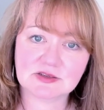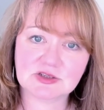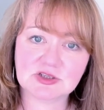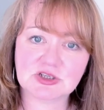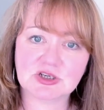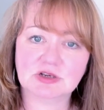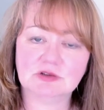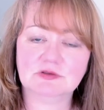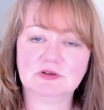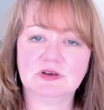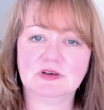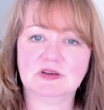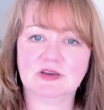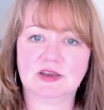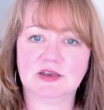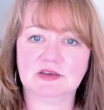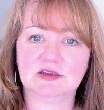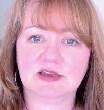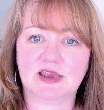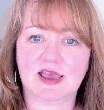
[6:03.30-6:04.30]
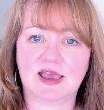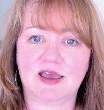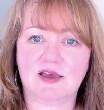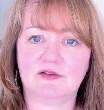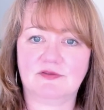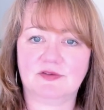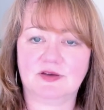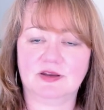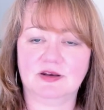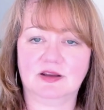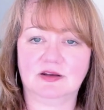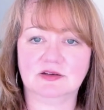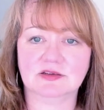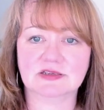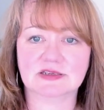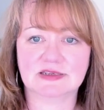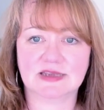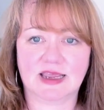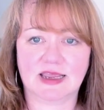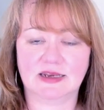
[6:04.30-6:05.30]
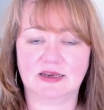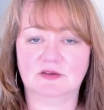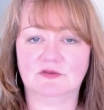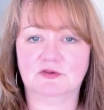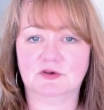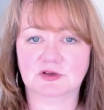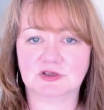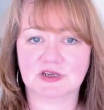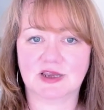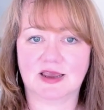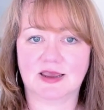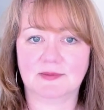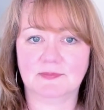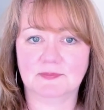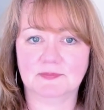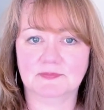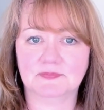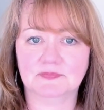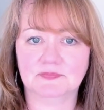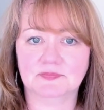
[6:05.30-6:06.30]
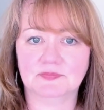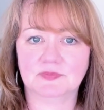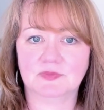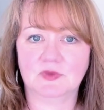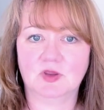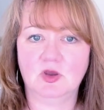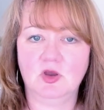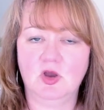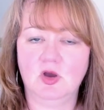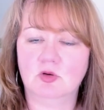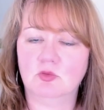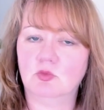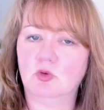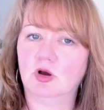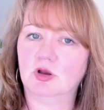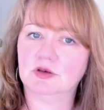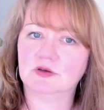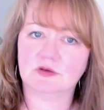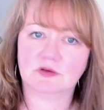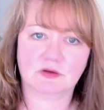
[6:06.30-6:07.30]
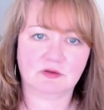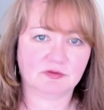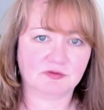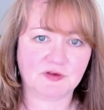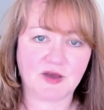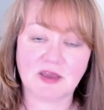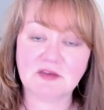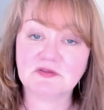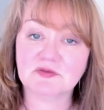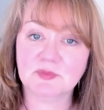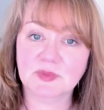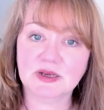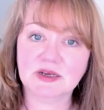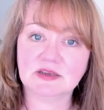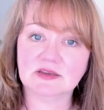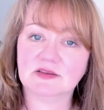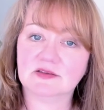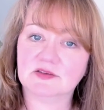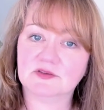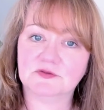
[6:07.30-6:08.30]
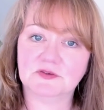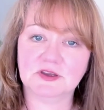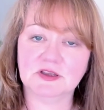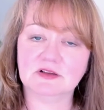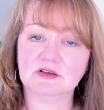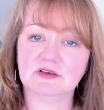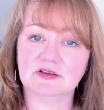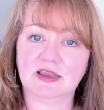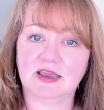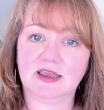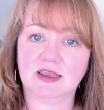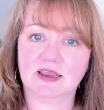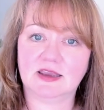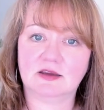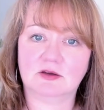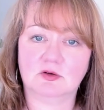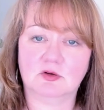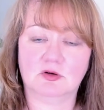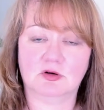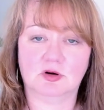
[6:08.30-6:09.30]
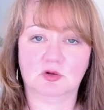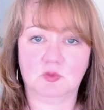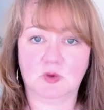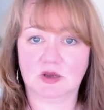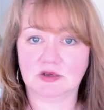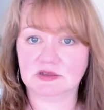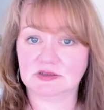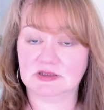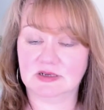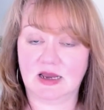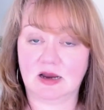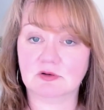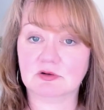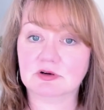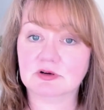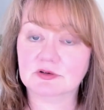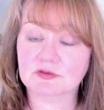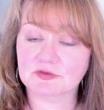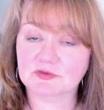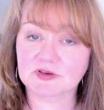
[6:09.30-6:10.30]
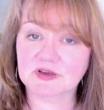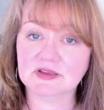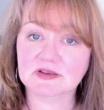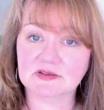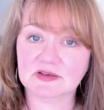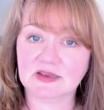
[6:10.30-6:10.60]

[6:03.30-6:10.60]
children tend to have an understanding for time. What 5 minutes feels like or what an hour feels